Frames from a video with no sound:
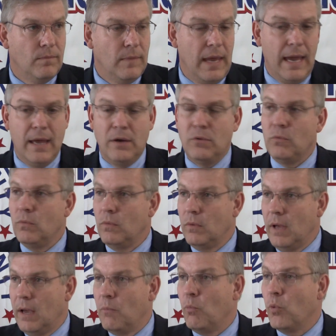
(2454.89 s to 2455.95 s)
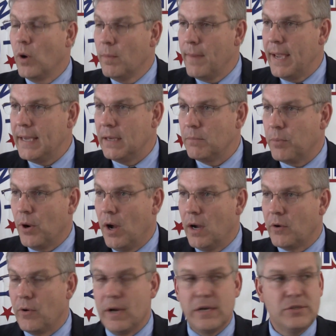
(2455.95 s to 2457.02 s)
and we're making
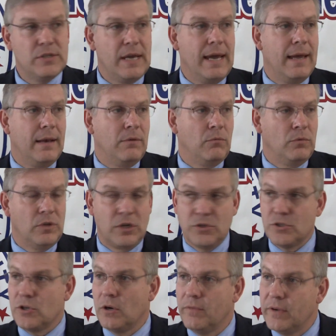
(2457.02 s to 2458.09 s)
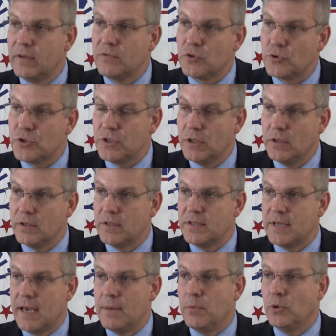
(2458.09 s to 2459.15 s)
progress, and the conservatives are still at the
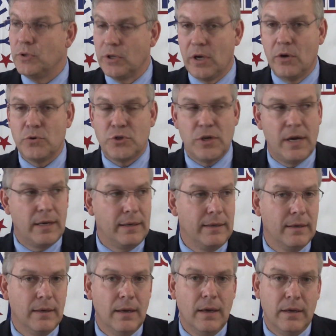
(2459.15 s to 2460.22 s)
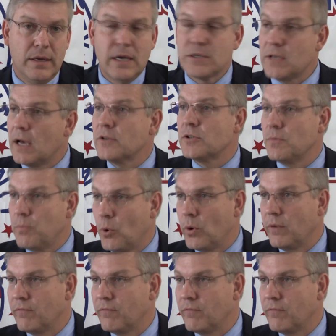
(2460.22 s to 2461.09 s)
table negotiating, yes, I'll support